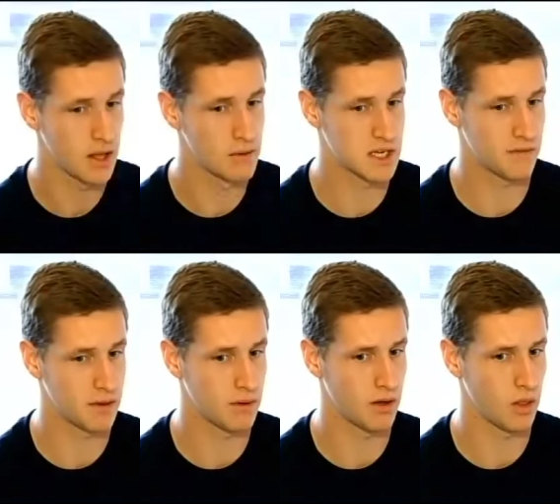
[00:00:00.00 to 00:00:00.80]
There's definitely
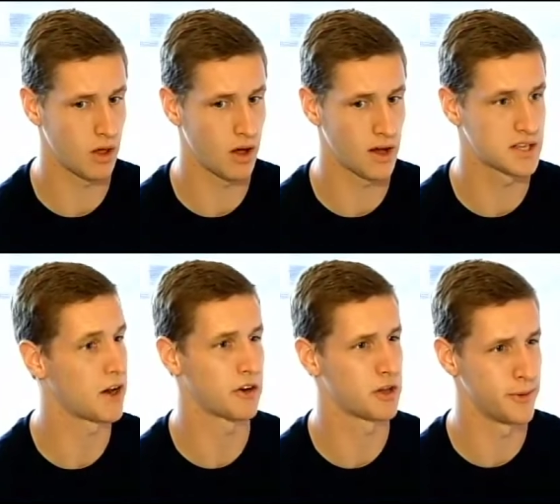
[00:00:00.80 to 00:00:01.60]
a, a
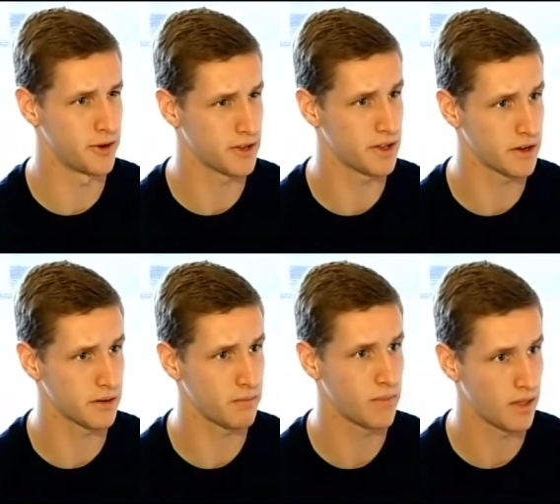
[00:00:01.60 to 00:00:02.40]
tighter community
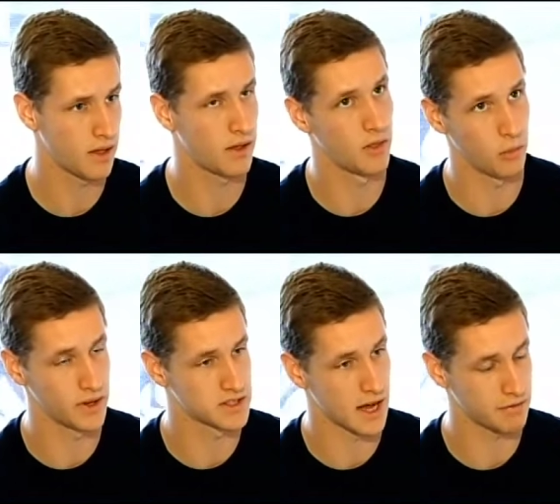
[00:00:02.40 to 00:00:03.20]
here in the
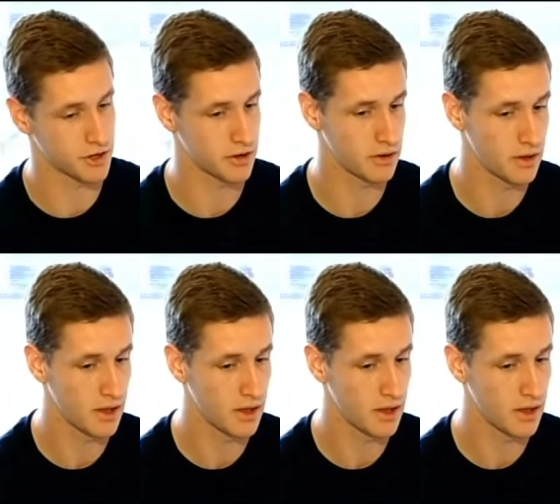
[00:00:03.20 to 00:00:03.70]
weeks after,